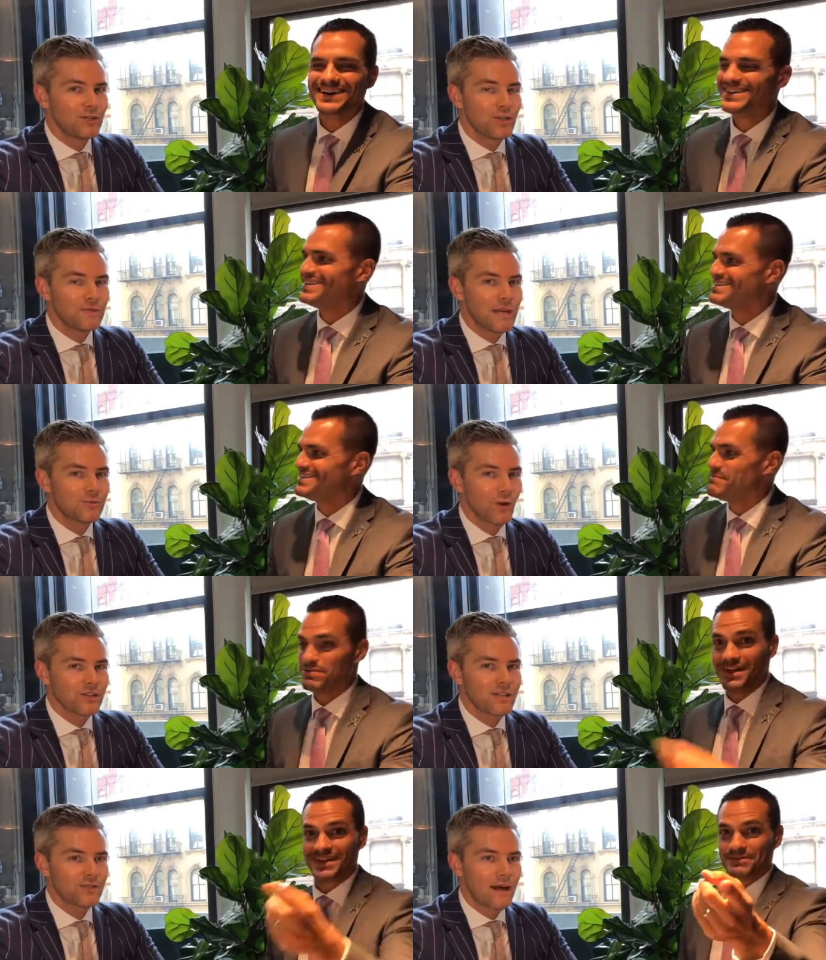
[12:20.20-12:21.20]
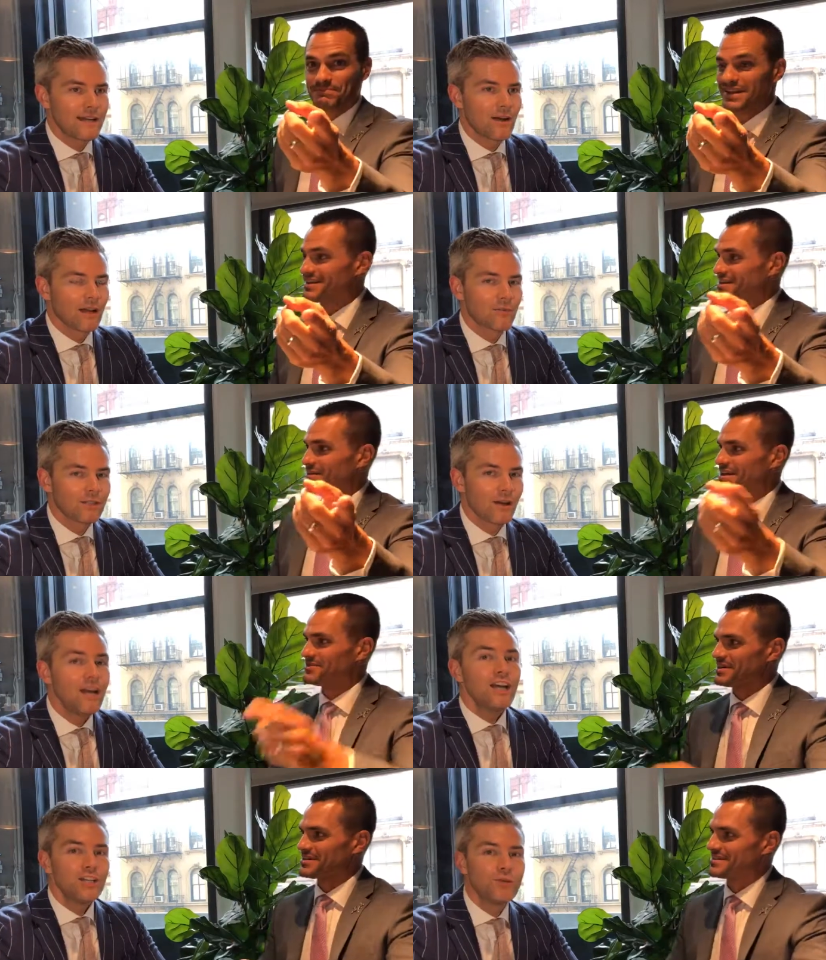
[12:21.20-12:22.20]
Speaker 1: YouTube team is watching this right now. It, go
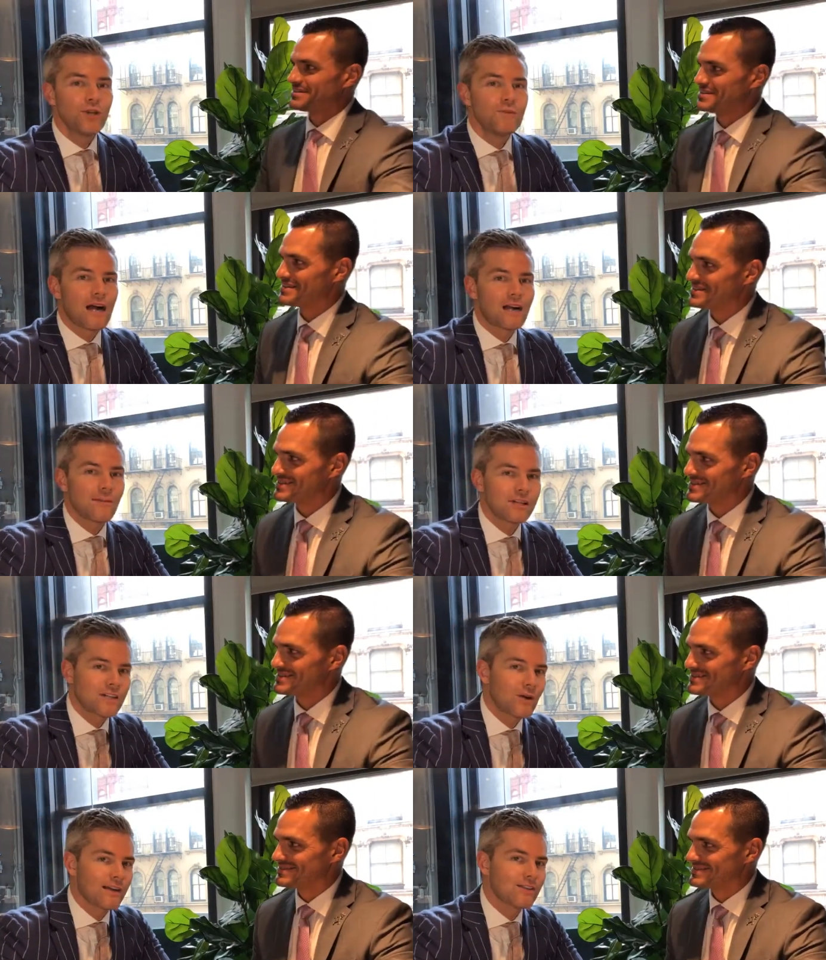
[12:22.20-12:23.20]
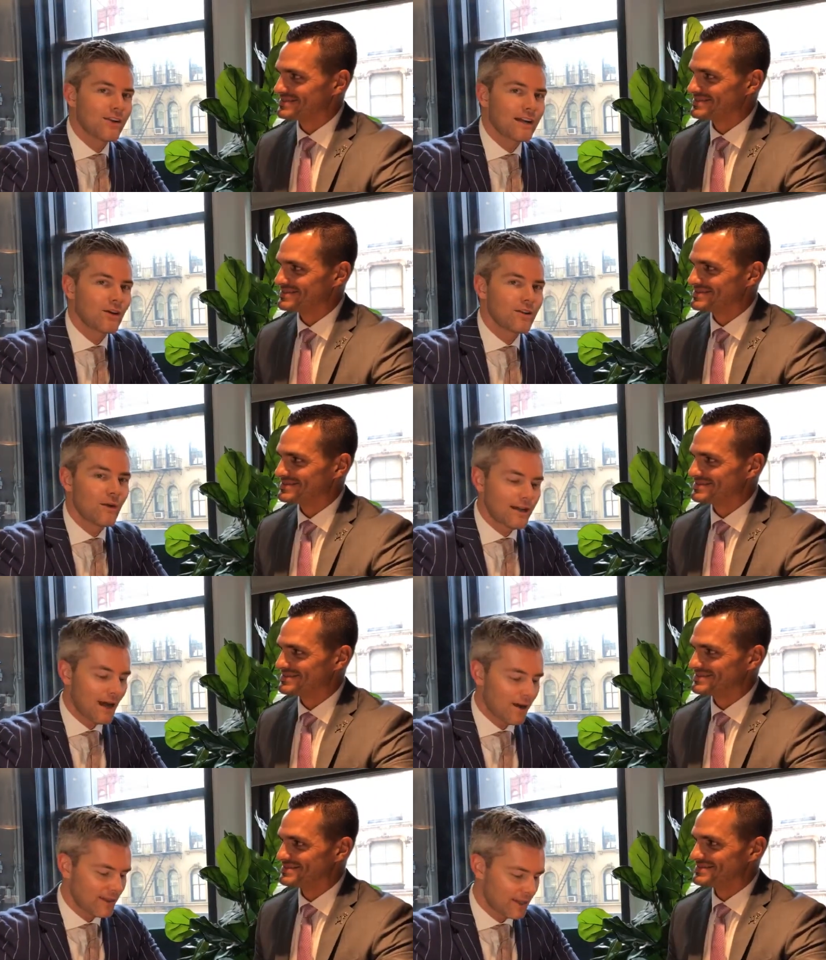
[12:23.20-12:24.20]
ahead. YouTube.com slash Ryan Serhant. Go there
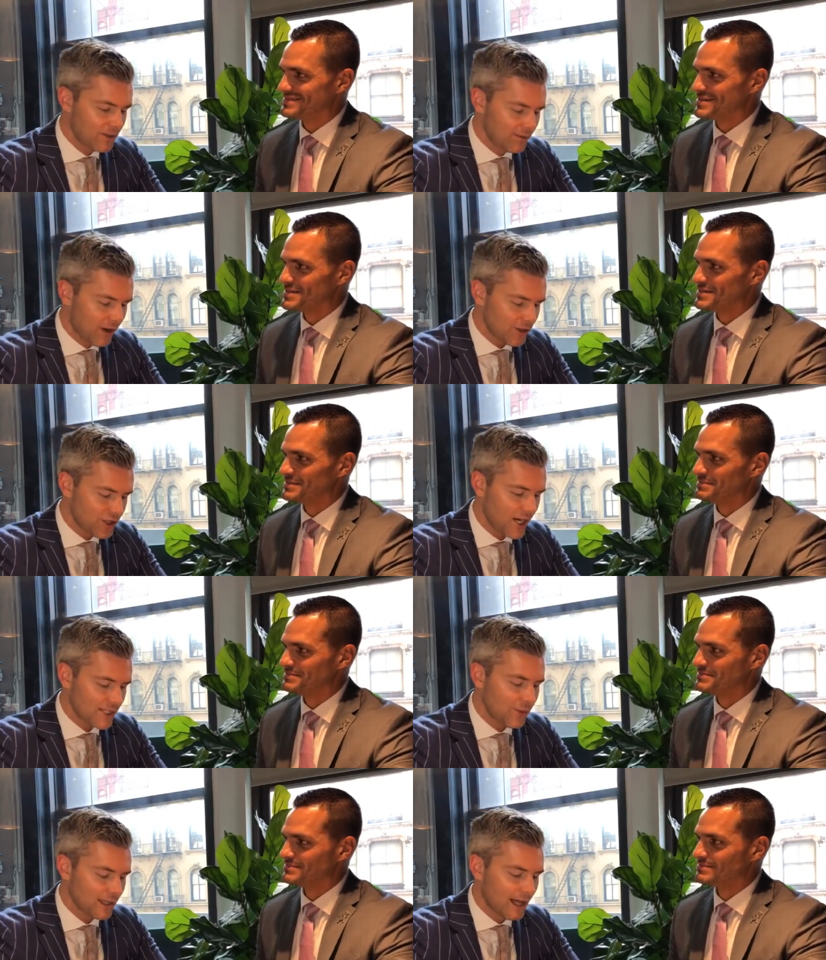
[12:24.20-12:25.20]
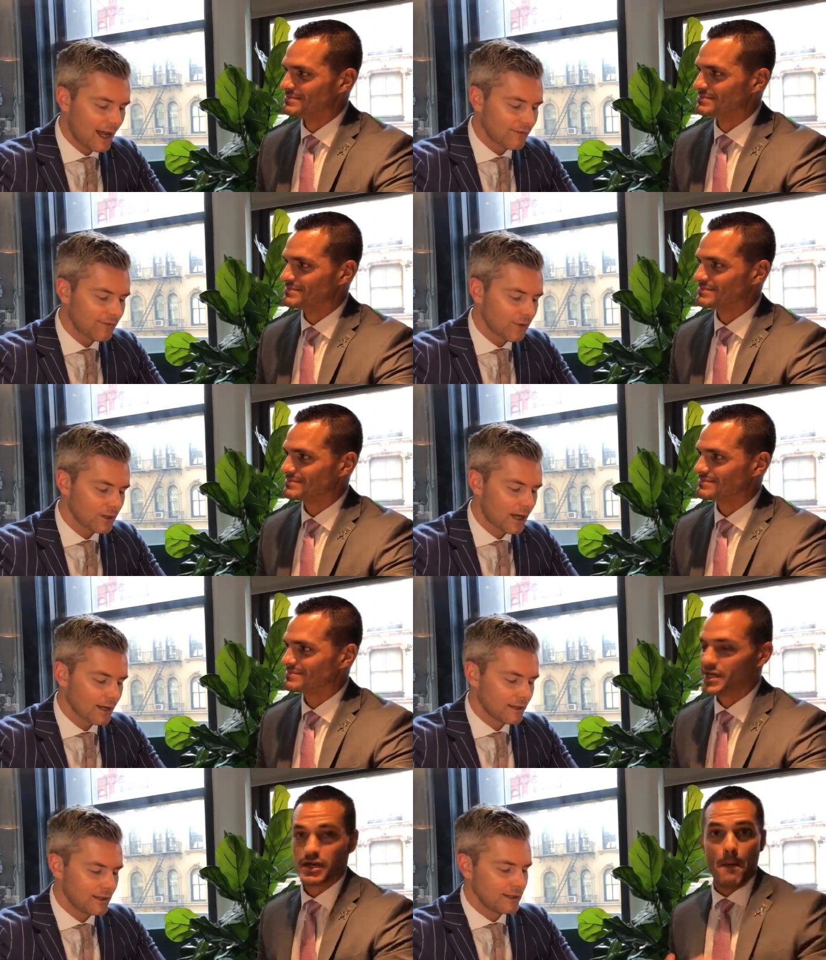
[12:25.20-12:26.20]
right now. I think a new vlog just went live at 4
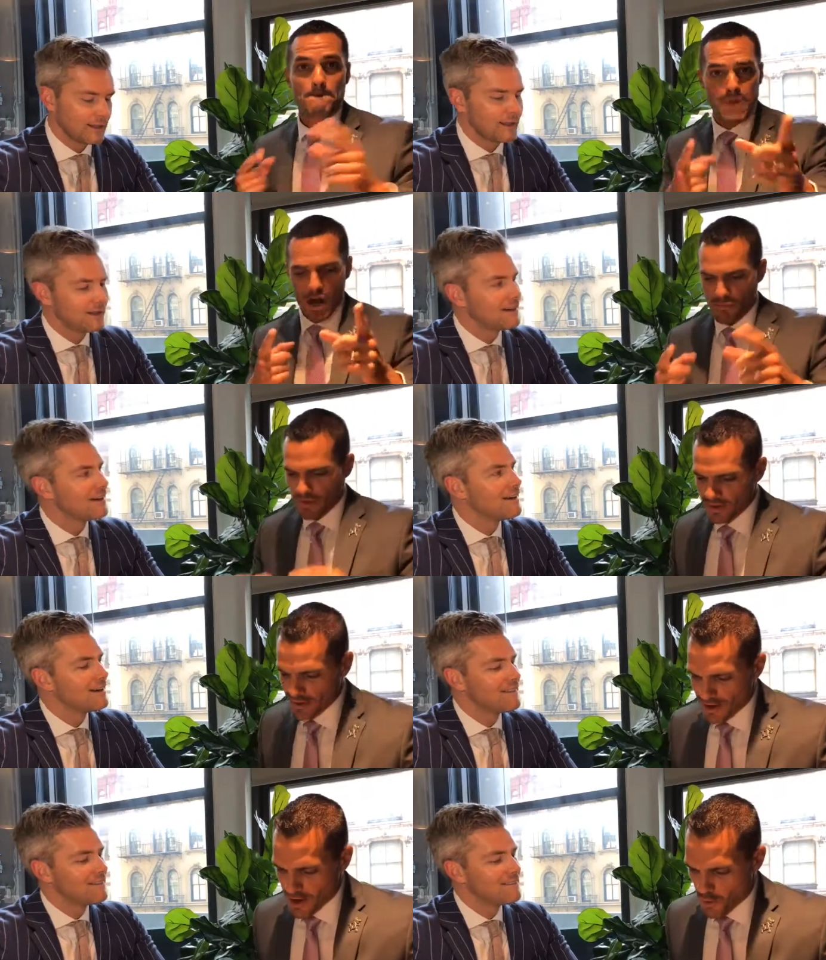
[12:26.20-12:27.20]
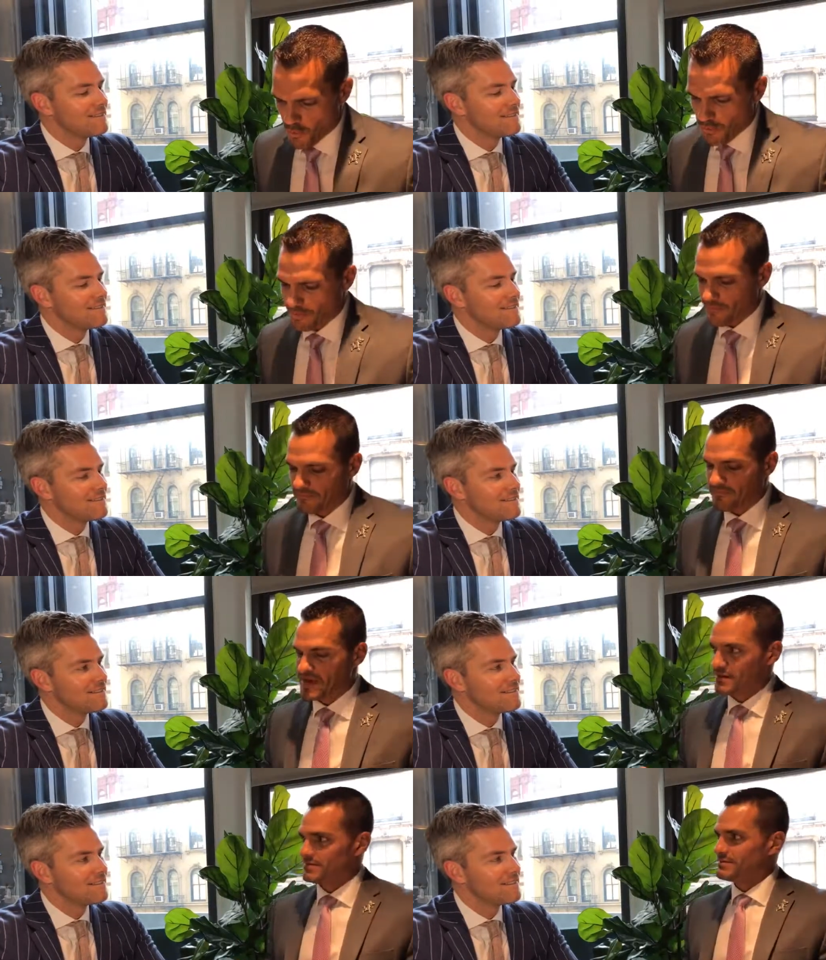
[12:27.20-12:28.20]
o'clock.
Speaker 2: There you go. Boom.
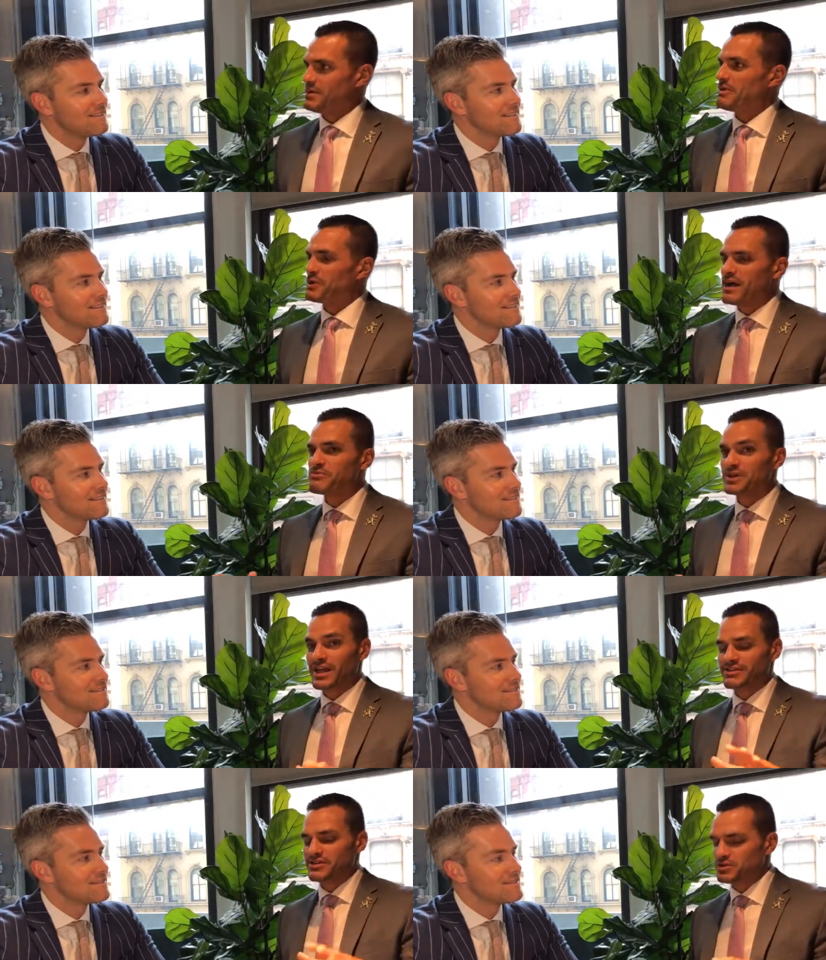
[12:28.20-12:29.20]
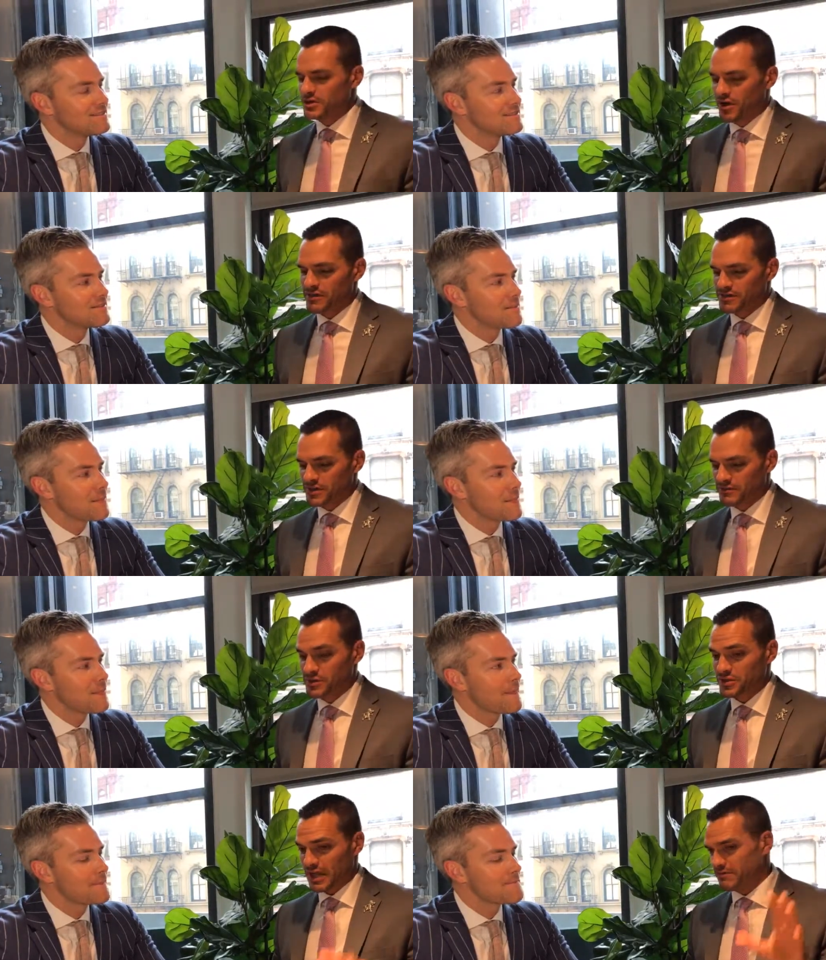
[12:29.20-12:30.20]
Fear. I, what I've realized in doing all these
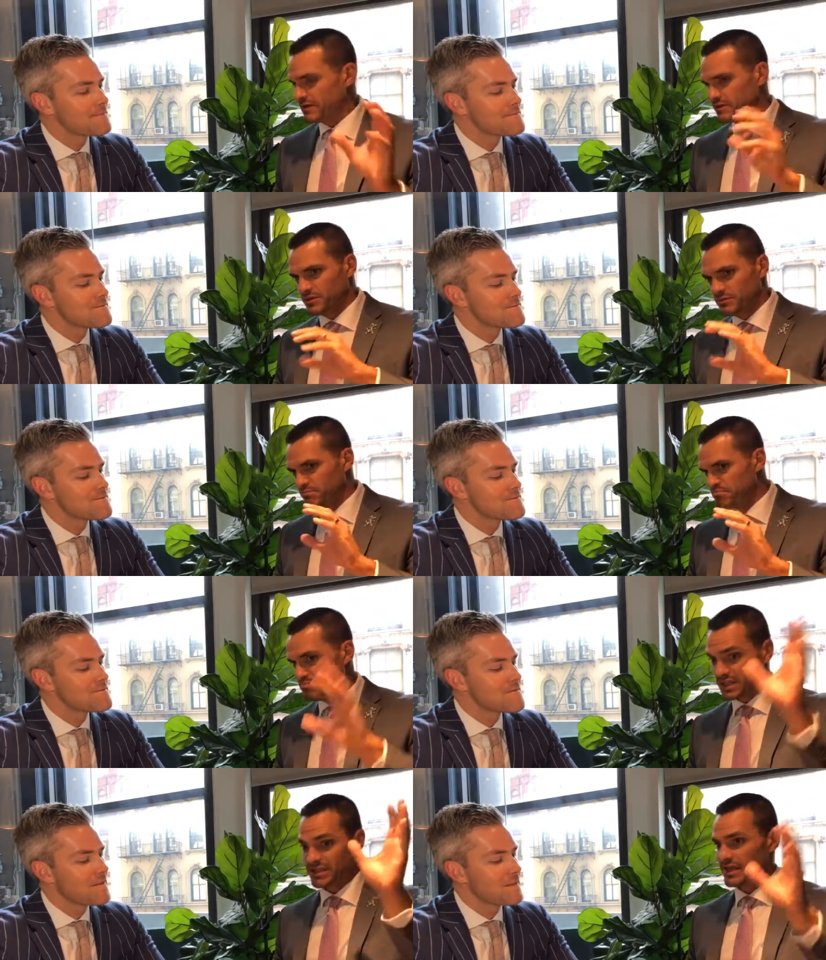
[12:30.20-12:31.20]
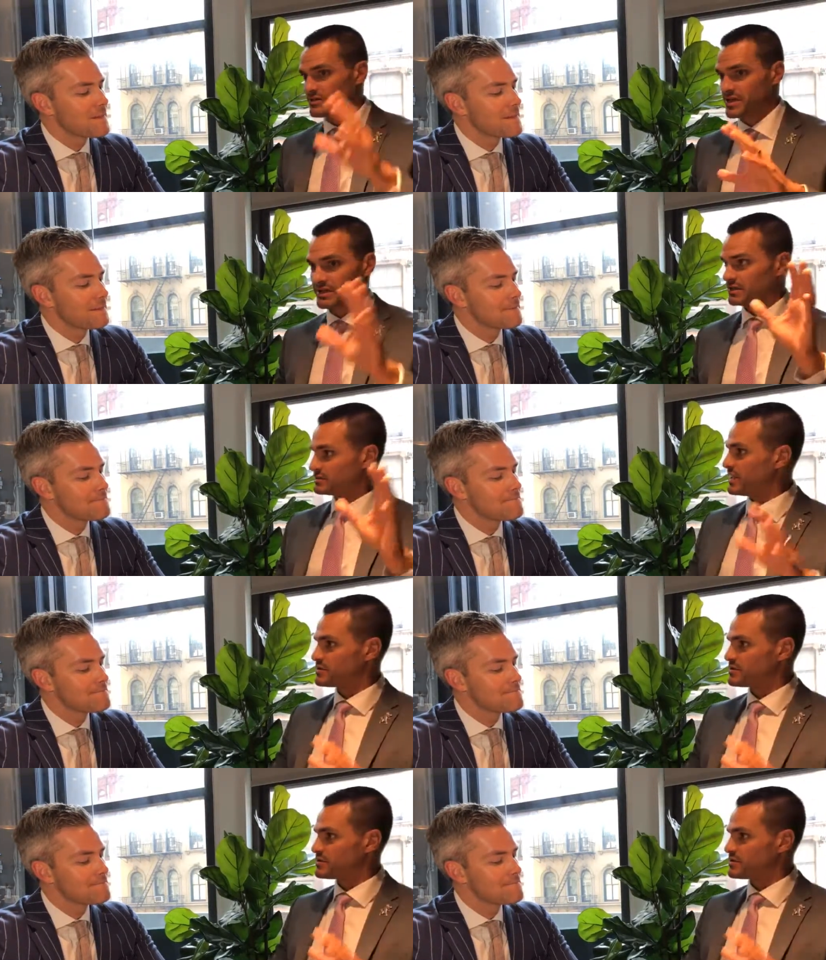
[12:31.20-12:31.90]
interviews, and I've interviewed billionaires like Gil